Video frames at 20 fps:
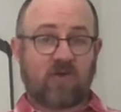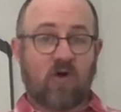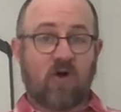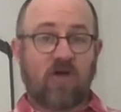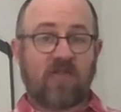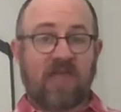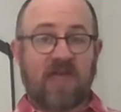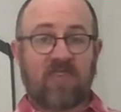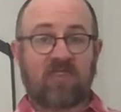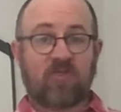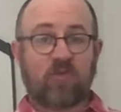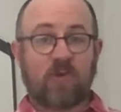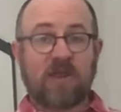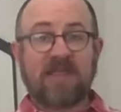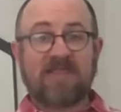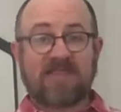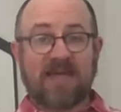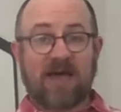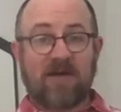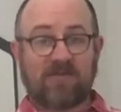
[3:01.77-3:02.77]
on that
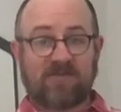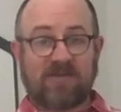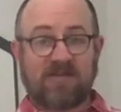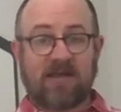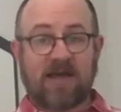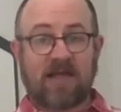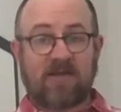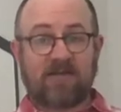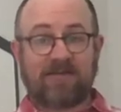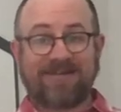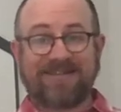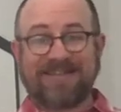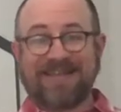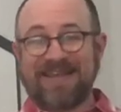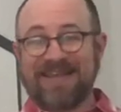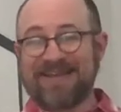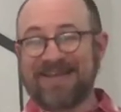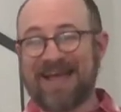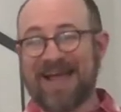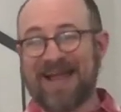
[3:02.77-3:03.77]
$3,000 the
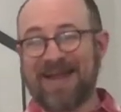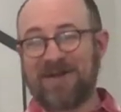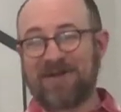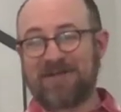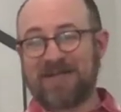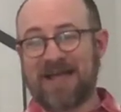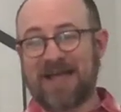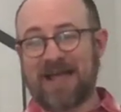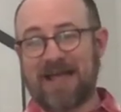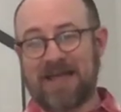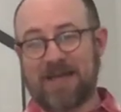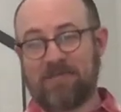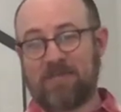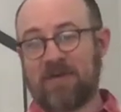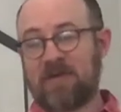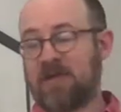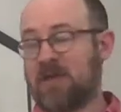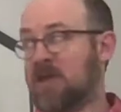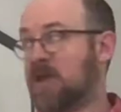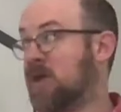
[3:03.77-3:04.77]
entire time,
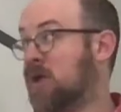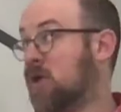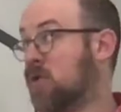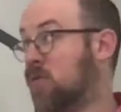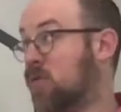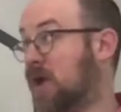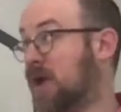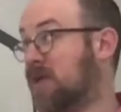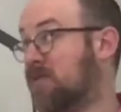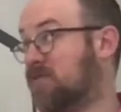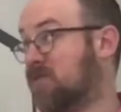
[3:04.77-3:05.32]
right?